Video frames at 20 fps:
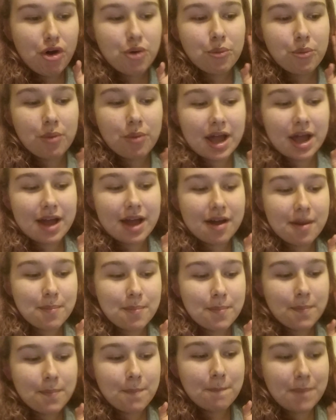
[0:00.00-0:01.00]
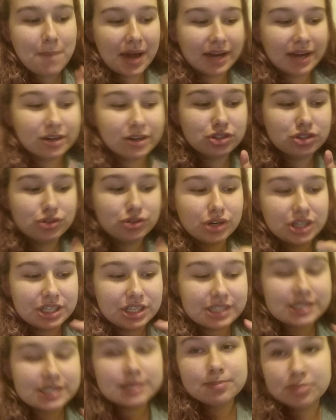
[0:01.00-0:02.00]
where Becca's running
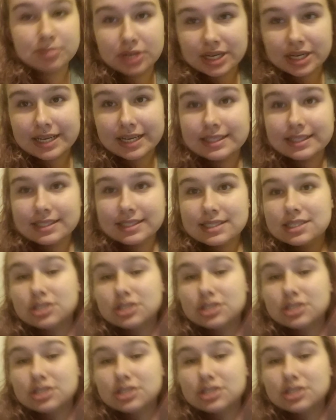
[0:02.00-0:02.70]
sprints.